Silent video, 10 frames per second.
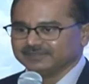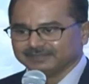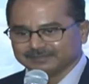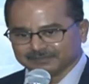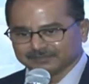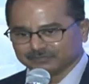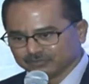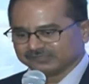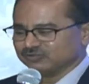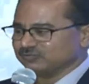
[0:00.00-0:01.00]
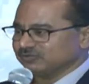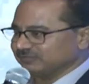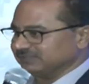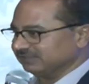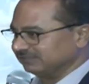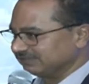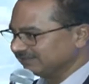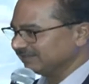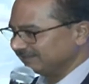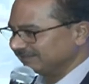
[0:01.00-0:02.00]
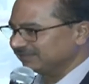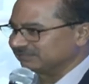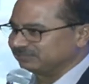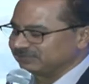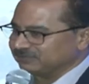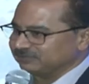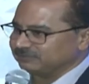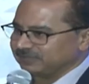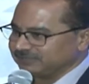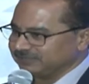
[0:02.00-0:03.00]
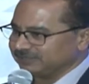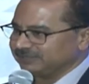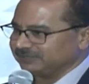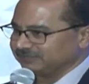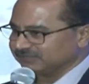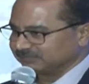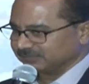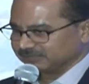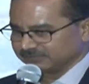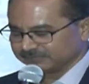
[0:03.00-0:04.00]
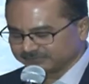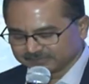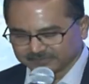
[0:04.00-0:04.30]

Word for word: And uh, though he's no more with us, the spirit of pioneering and the spirit of